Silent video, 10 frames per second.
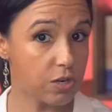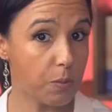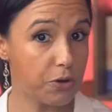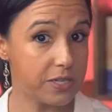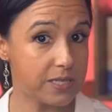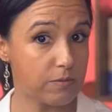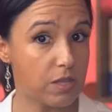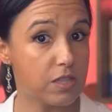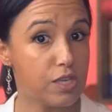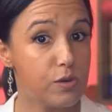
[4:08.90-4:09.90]
points out that
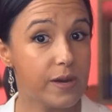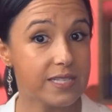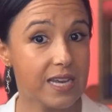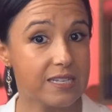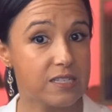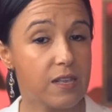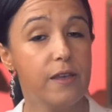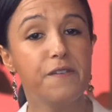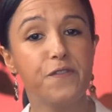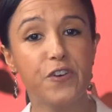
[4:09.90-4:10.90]
the US has
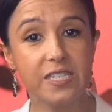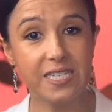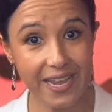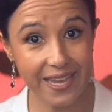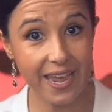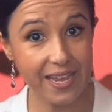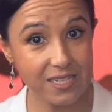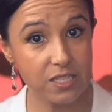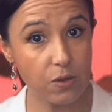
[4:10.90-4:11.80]
for decades